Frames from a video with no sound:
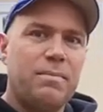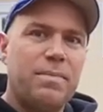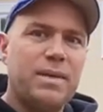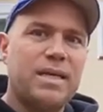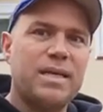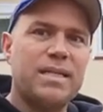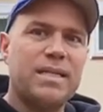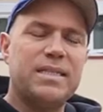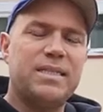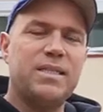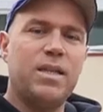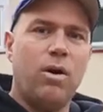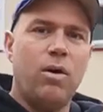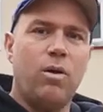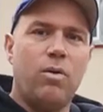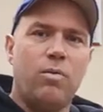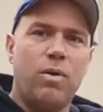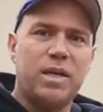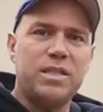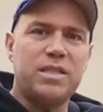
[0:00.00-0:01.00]
because
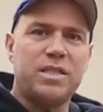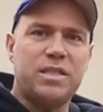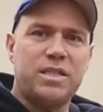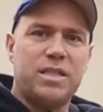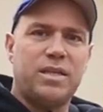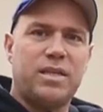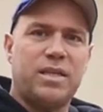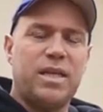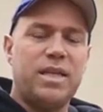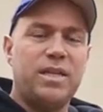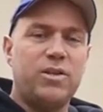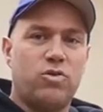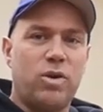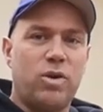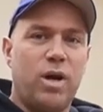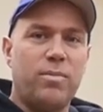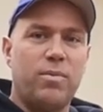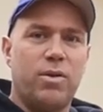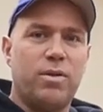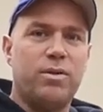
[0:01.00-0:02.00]
no one wants to get in
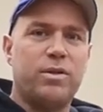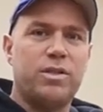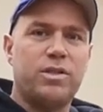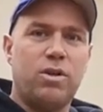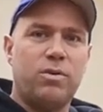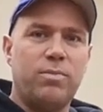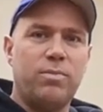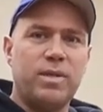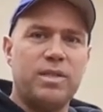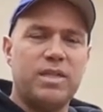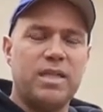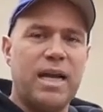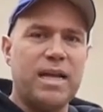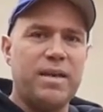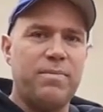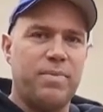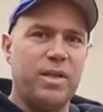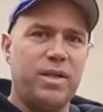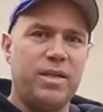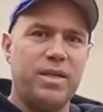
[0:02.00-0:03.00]
trouble. There's so much
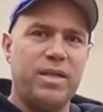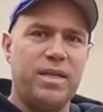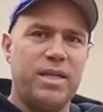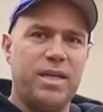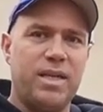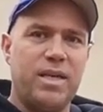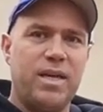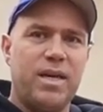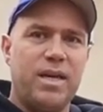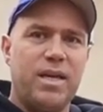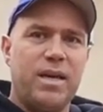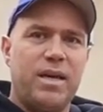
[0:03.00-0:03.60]
liability.